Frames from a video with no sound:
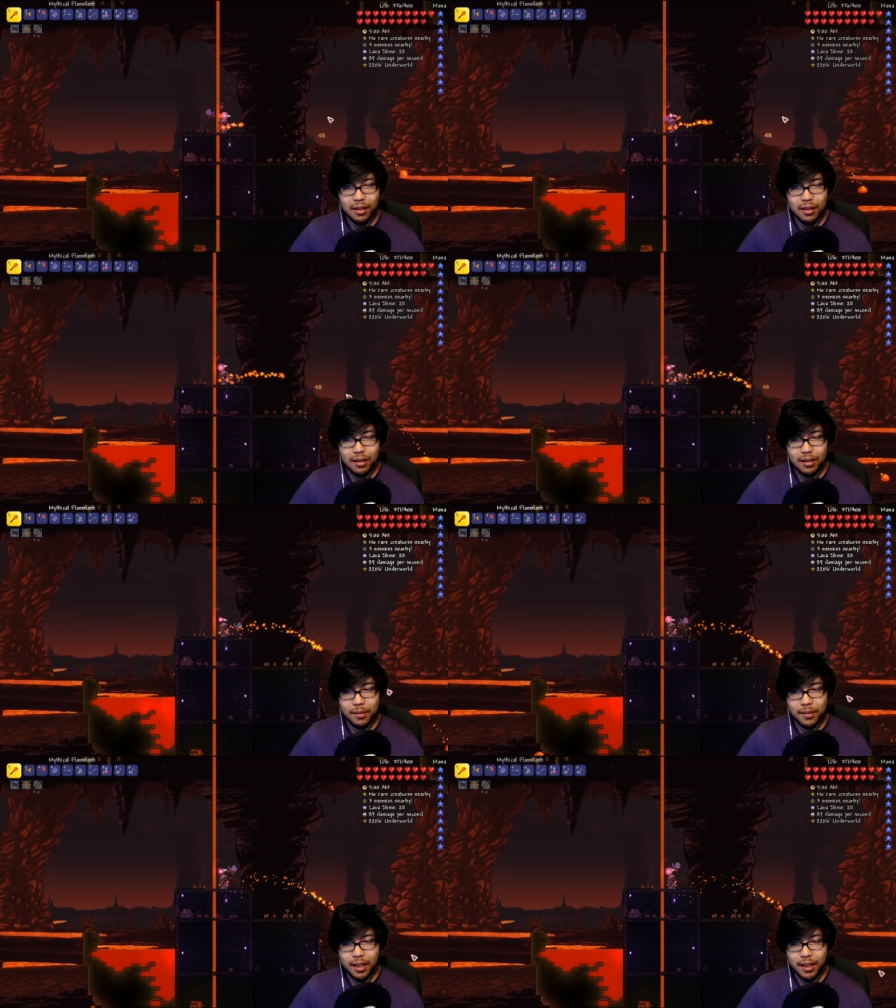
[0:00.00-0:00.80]
this is
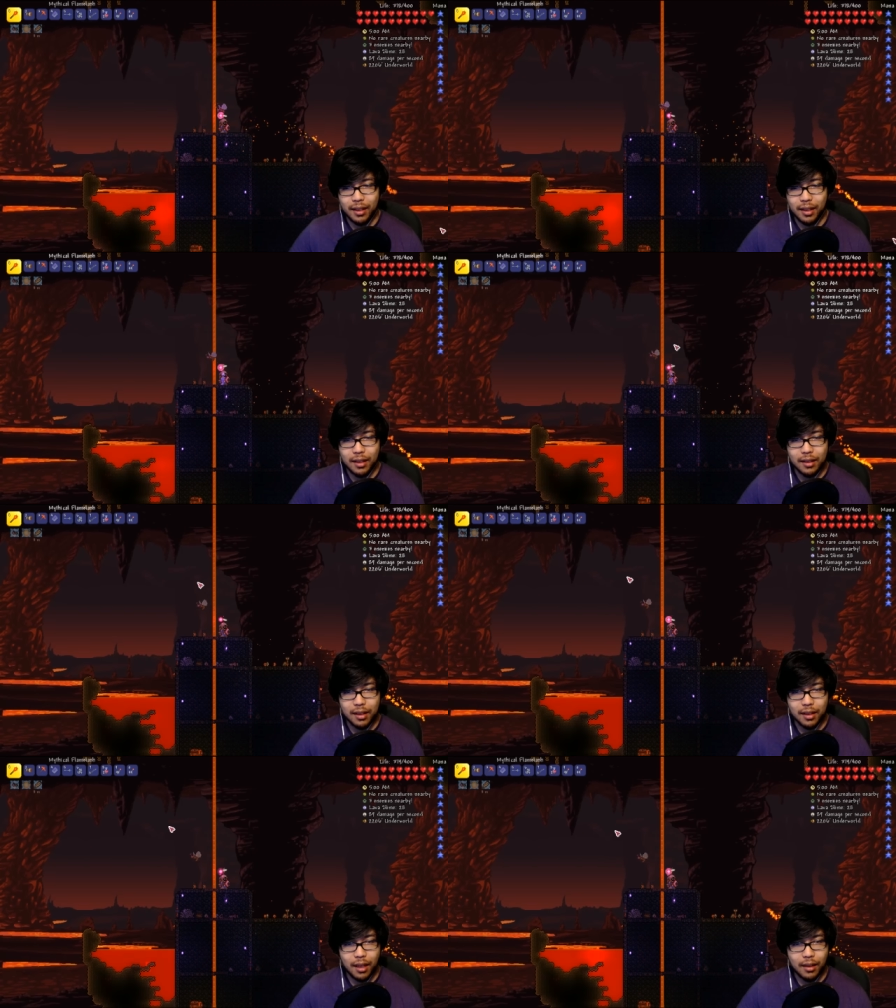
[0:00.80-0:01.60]
upsetting, guys.
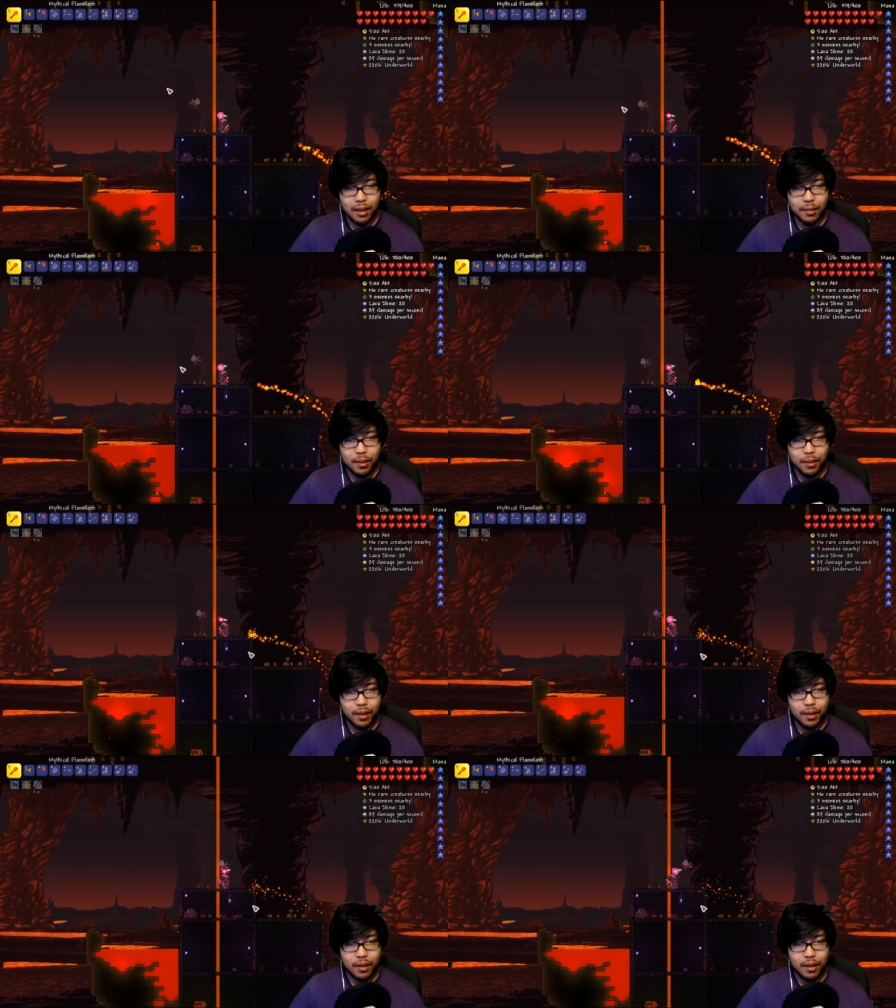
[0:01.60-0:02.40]
I, I, I don't know
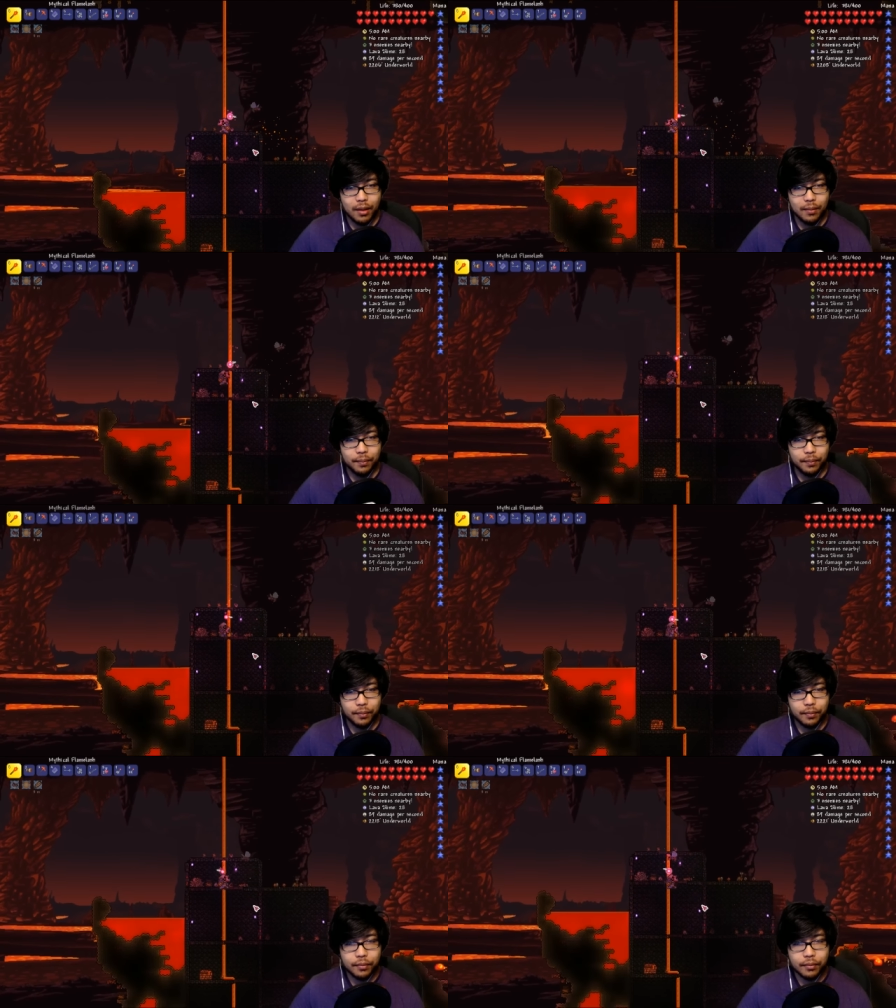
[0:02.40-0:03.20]
where... Uh,
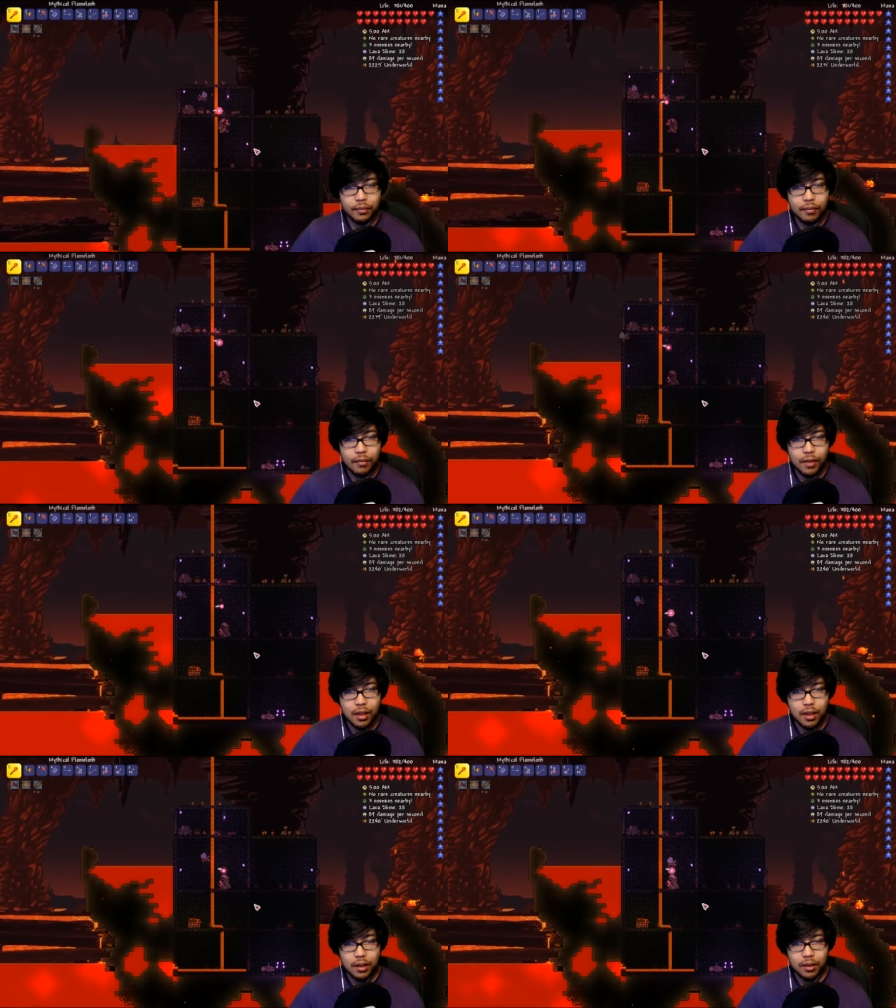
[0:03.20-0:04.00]

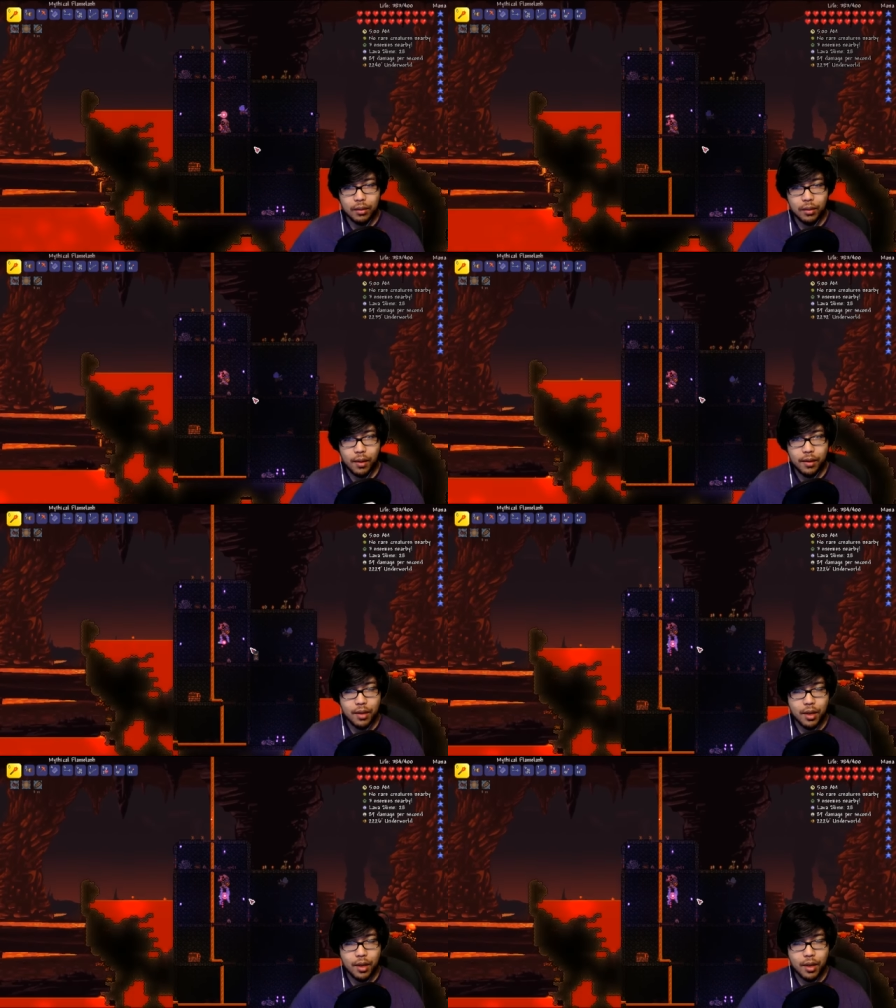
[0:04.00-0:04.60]
don't know why they're not